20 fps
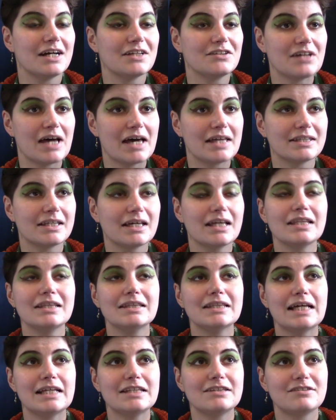then
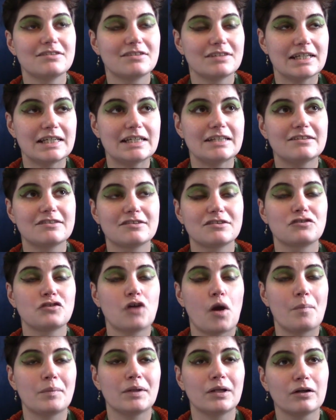lent its
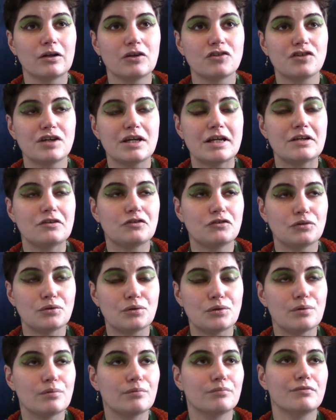terminology
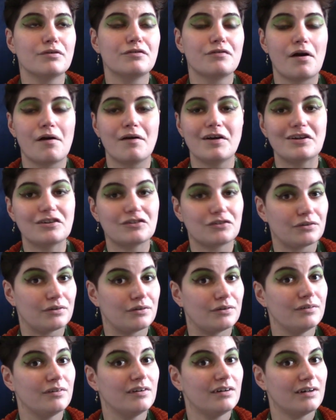to referring
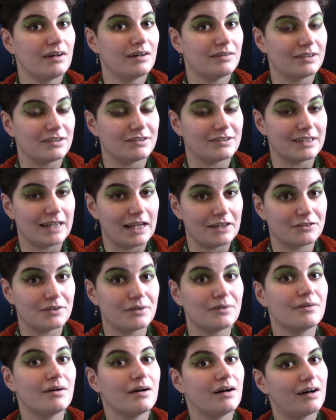to the
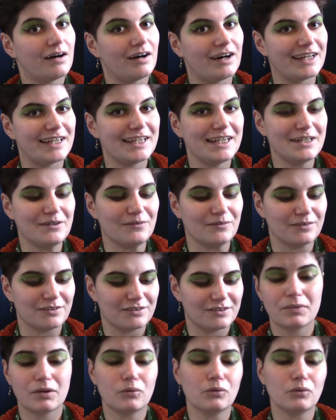stiletto high heels.